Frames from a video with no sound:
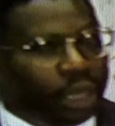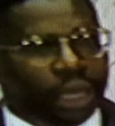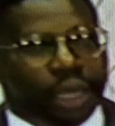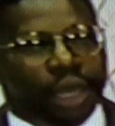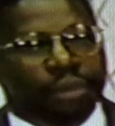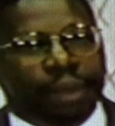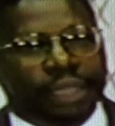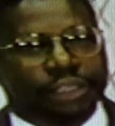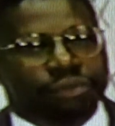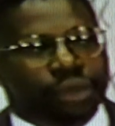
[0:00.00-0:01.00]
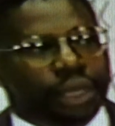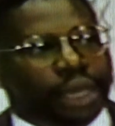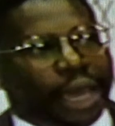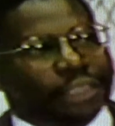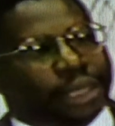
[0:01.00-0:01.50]
In Masonry,
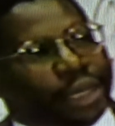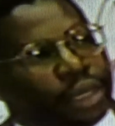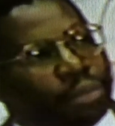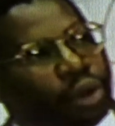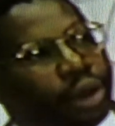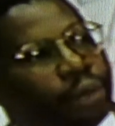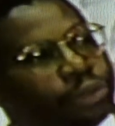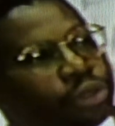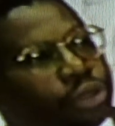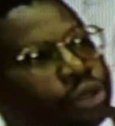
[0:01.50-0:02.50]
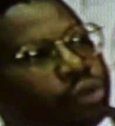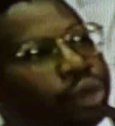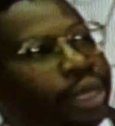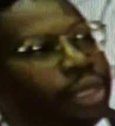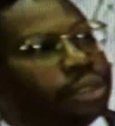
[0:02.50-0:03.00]
as they come on up to degrees,